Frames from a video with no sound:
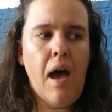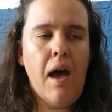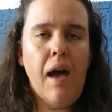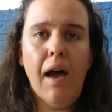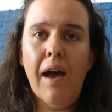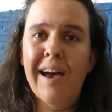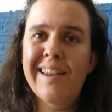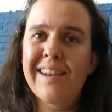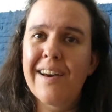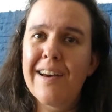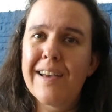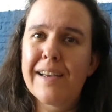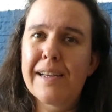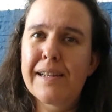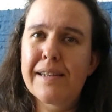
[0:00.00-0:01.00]
and
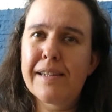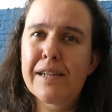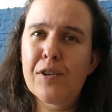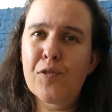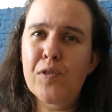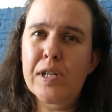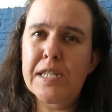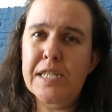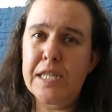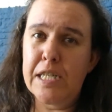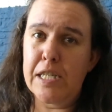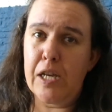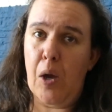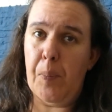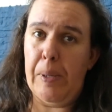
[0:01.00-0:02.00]
I didn't really see
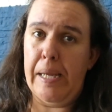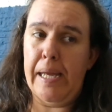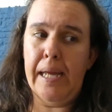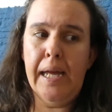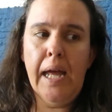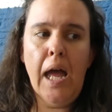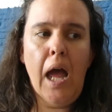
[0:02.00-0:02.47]
it coming.